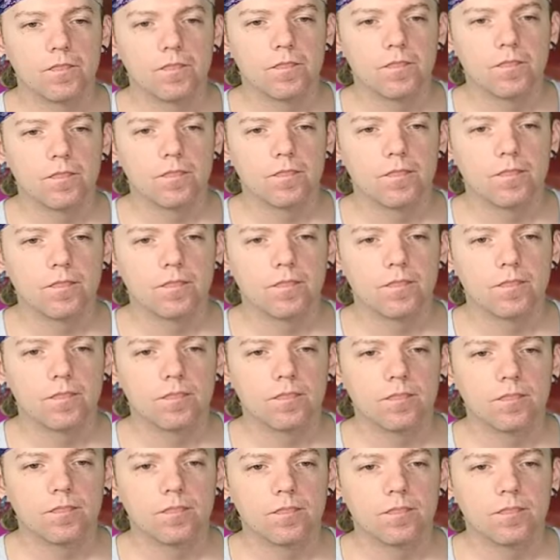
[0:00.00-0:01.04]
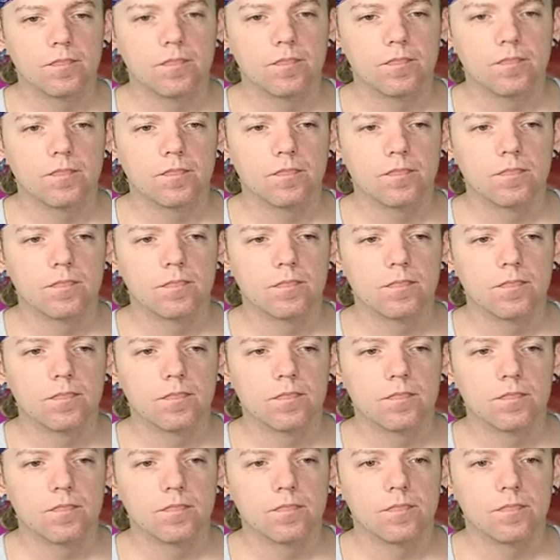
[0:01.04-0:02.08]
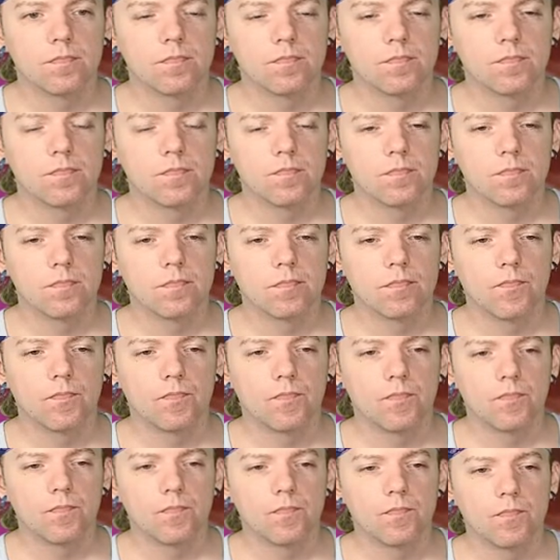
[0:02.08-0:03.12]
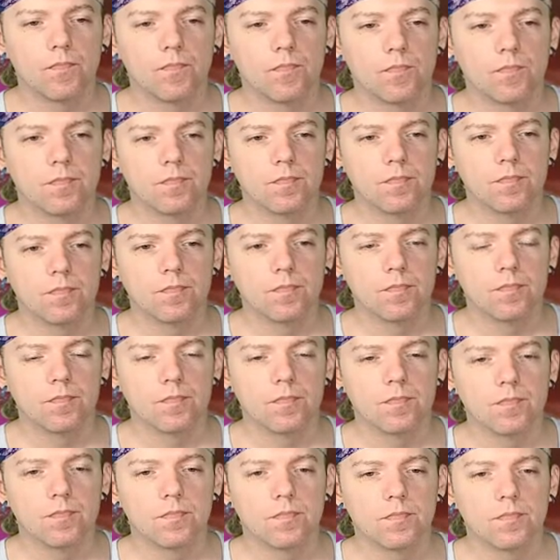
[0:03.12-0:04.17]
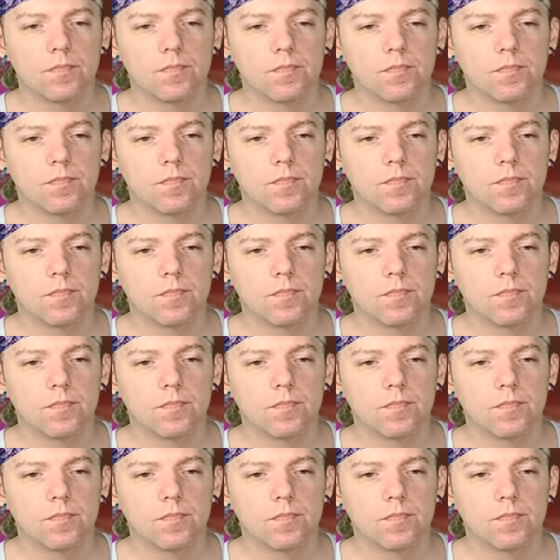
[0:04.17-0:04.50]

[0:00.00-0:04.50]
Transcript: (not speaking)